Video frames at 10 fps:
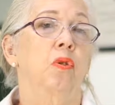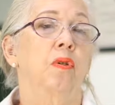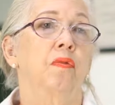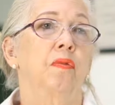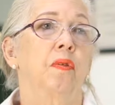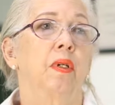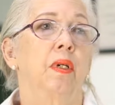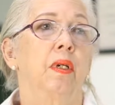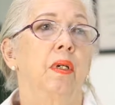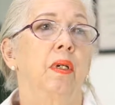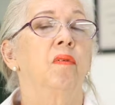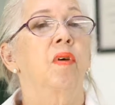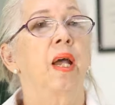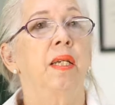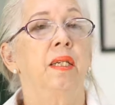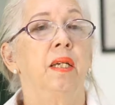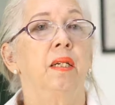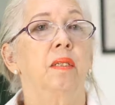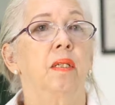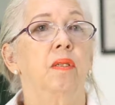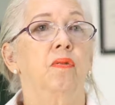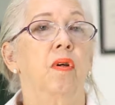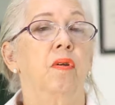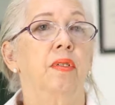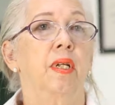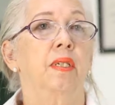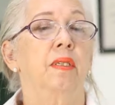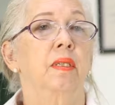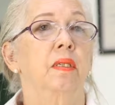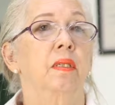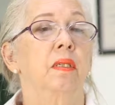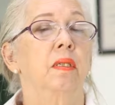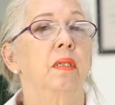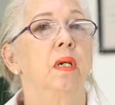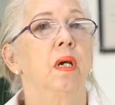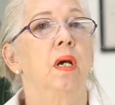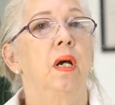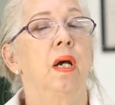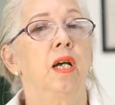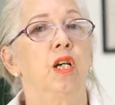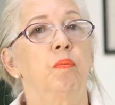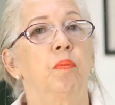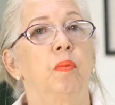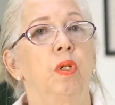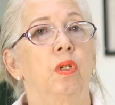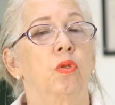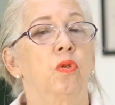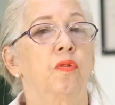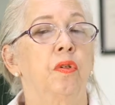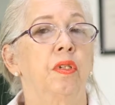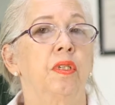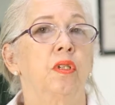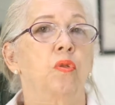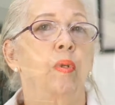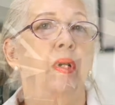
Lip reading: sort of give ideas as far as that is concerned. So for instance,